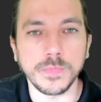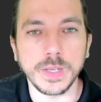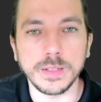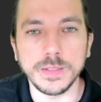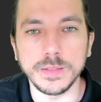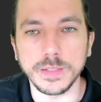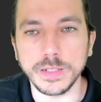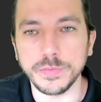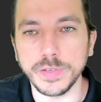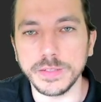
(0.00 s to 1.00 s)
this
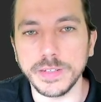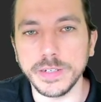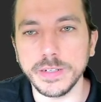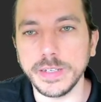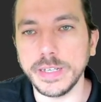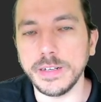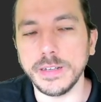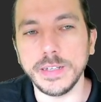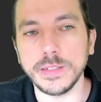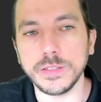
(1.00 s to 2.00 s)
interface here and
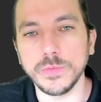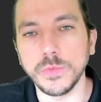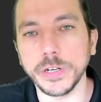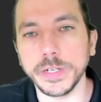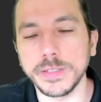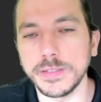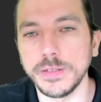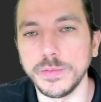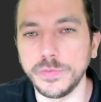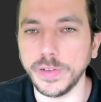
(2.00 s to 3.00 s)
it works
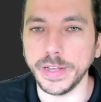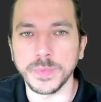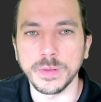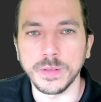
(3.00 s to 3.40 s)
fine.